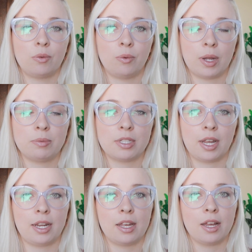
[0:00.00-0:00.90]

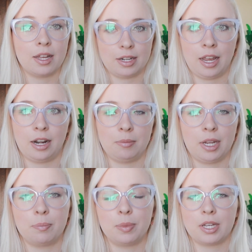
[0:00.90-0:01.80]
website
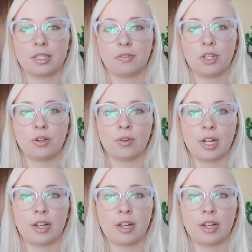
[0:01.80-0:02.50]
anatomy, because if you don't